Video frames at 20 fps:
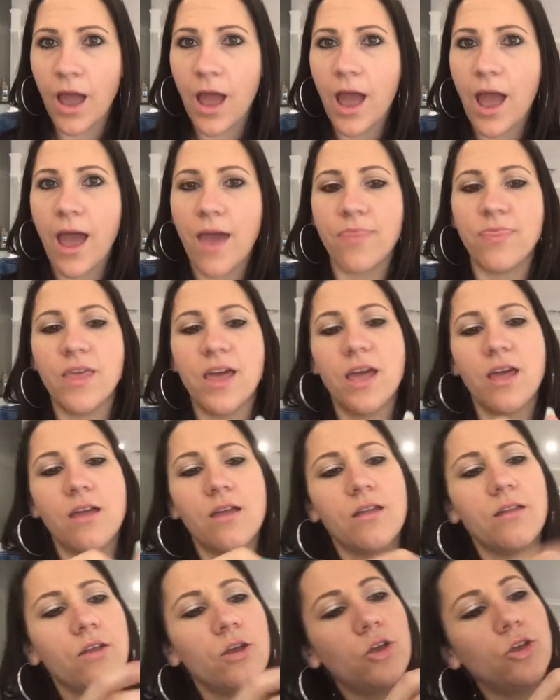and
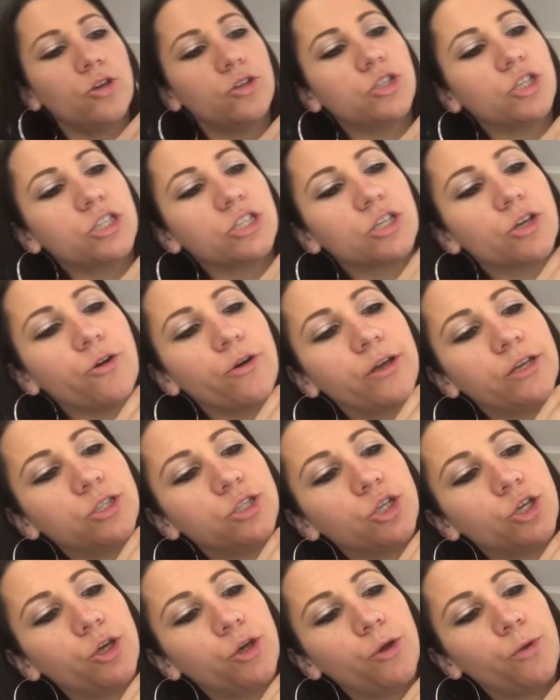then you're just going
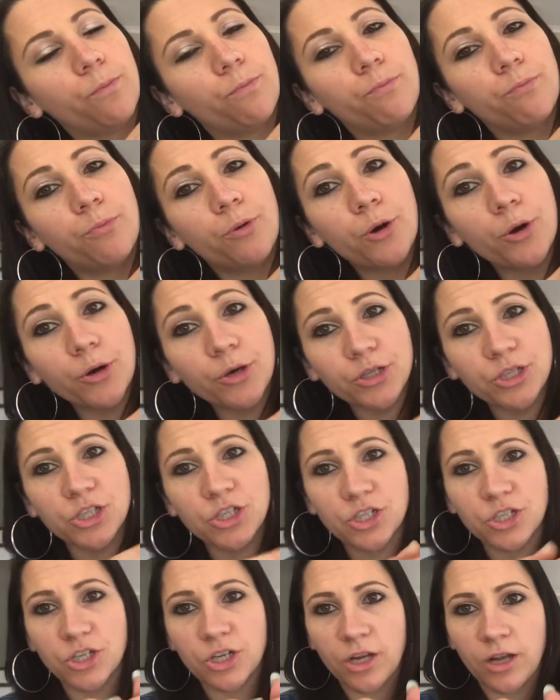to
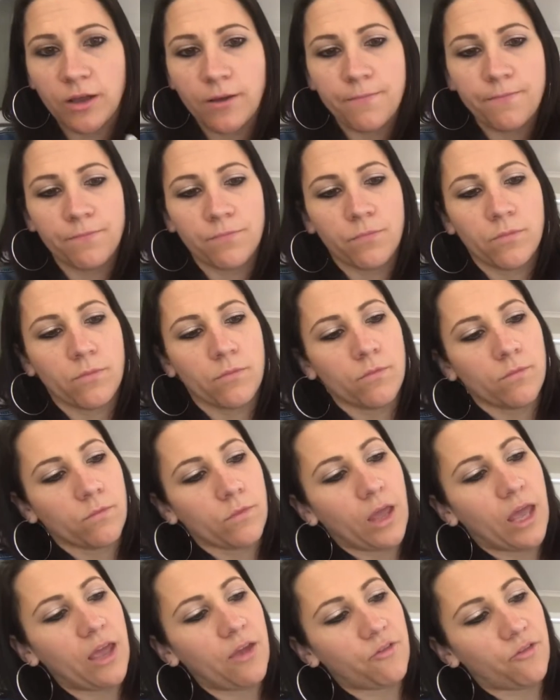push
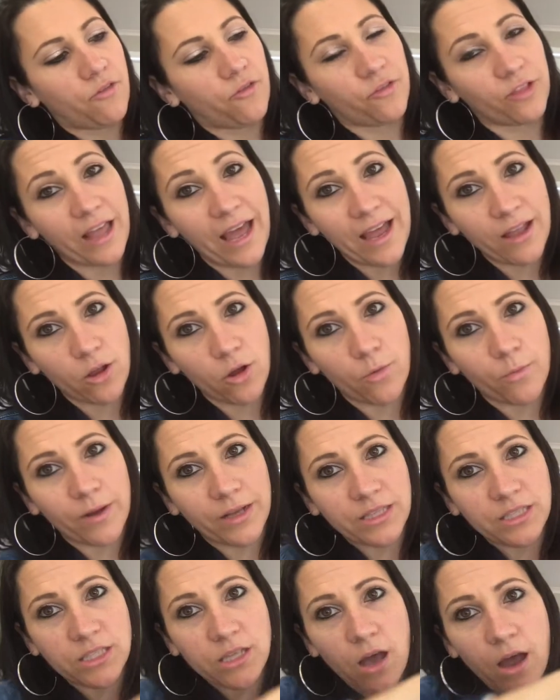it flat on
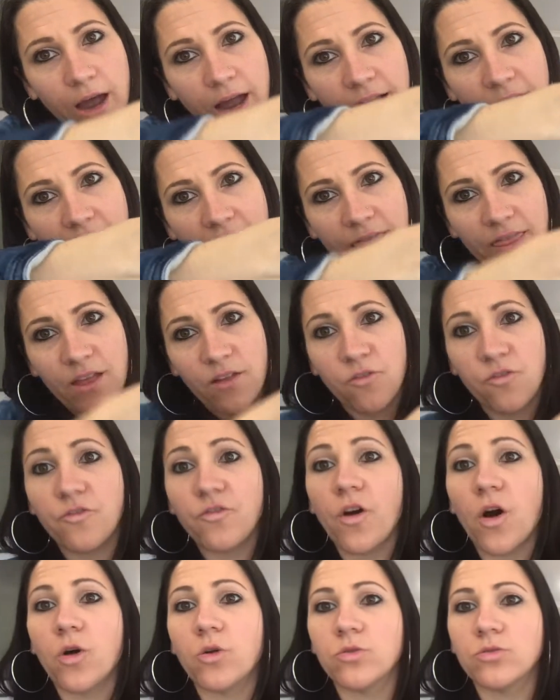one side and then
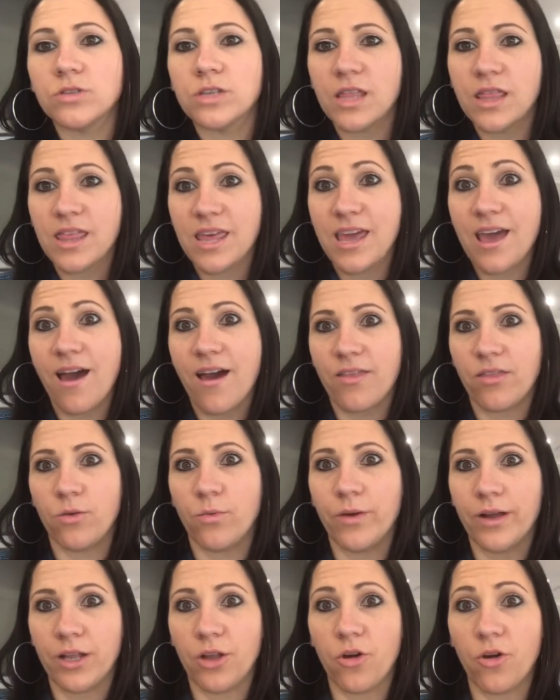fold the other
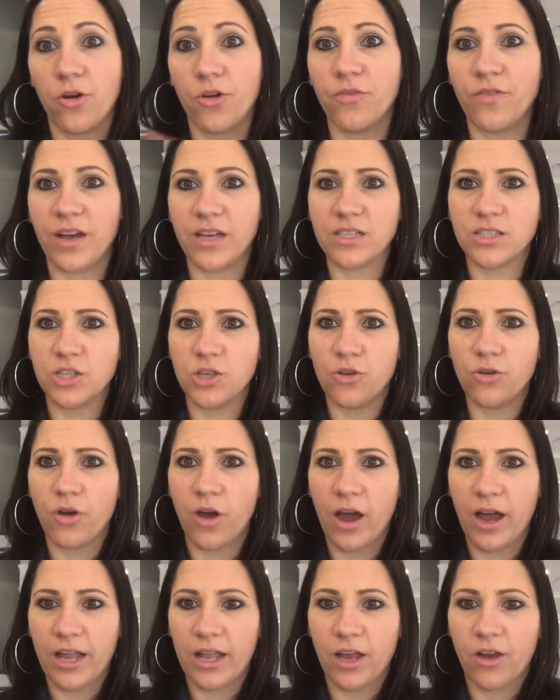one over. So you
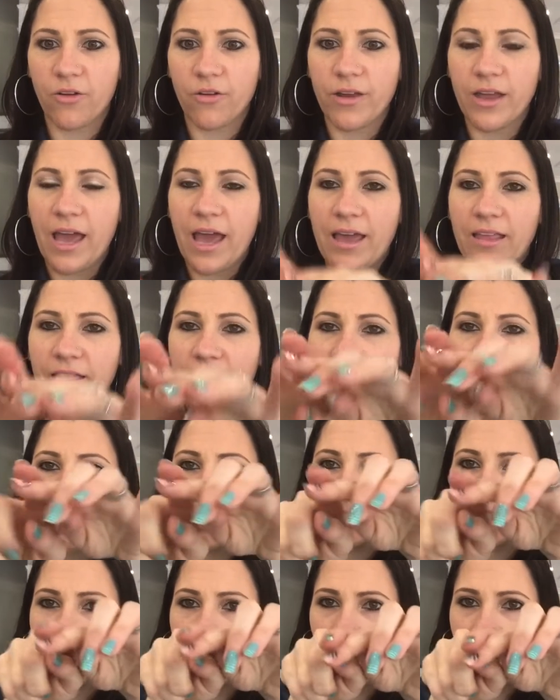kind of create like a
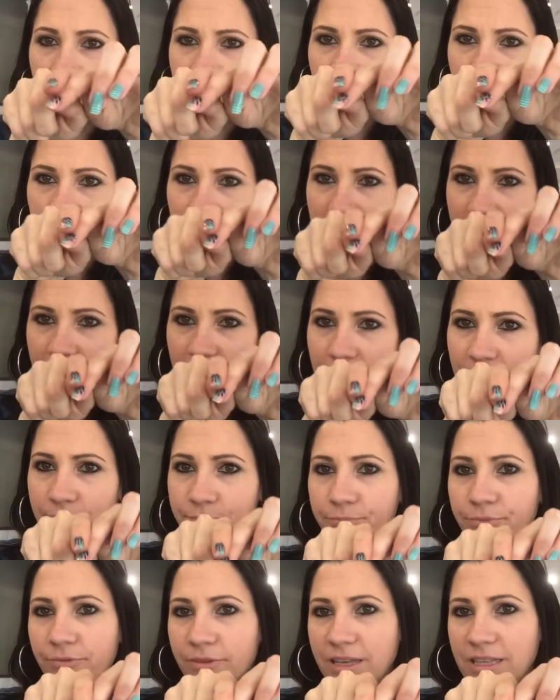tiny little,
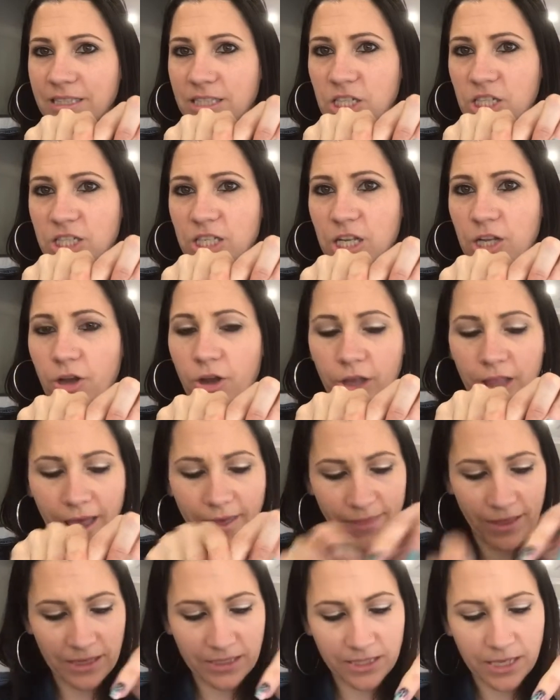it's just gonna go
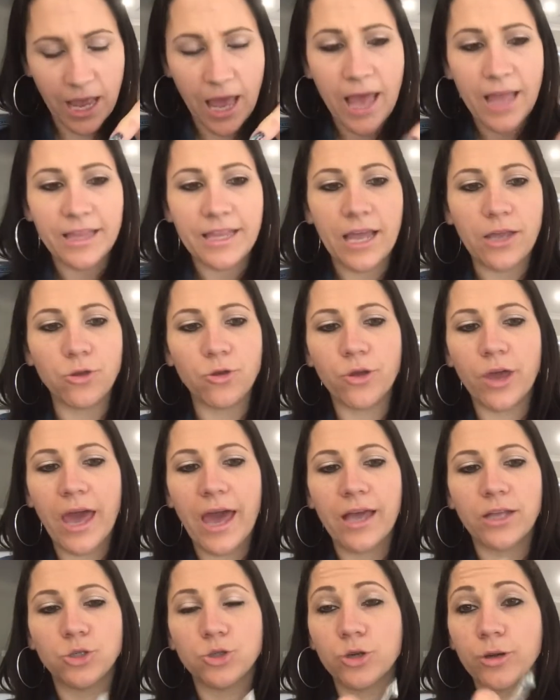like this. Now you
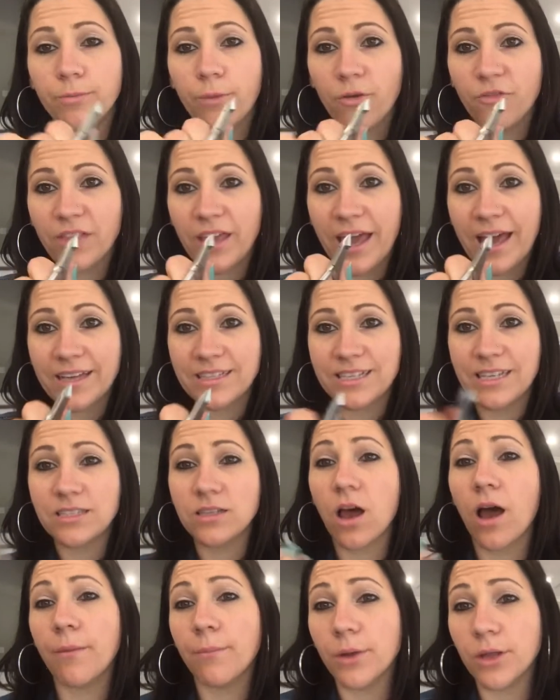can trim off the excess.
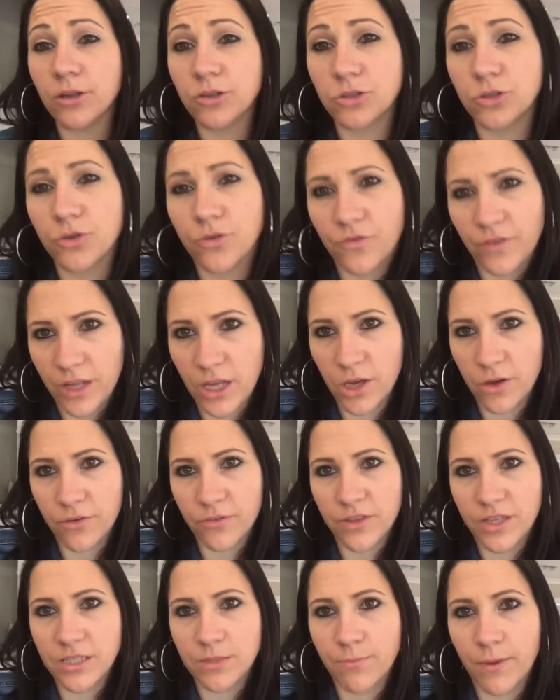I'm gonna do a video
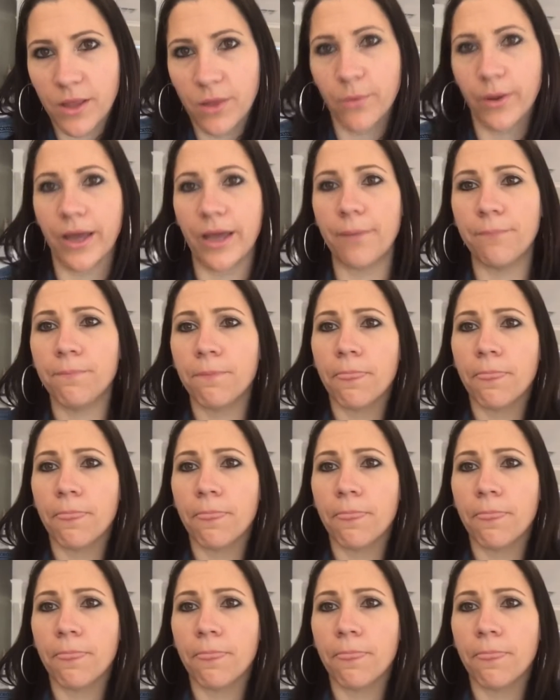of this, by the way.